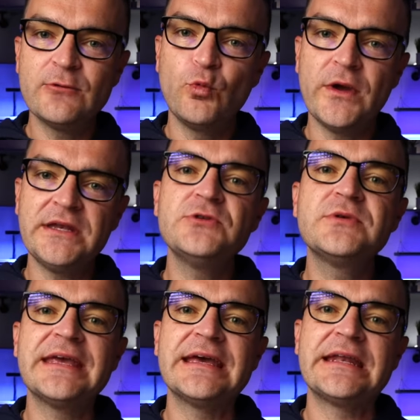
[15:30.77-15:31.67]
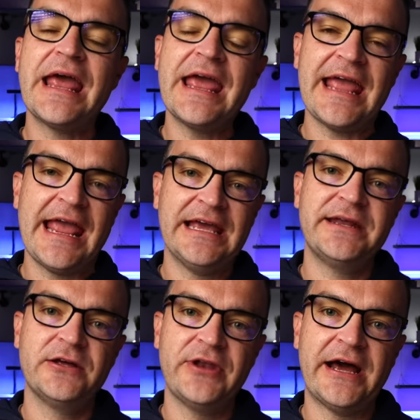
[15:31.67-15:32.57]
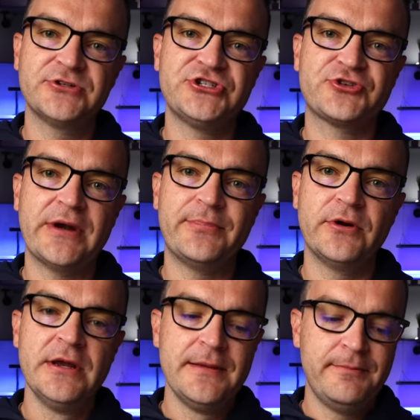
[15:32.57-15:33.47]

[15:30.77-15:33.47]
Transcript: when you get a handheld algae scraper,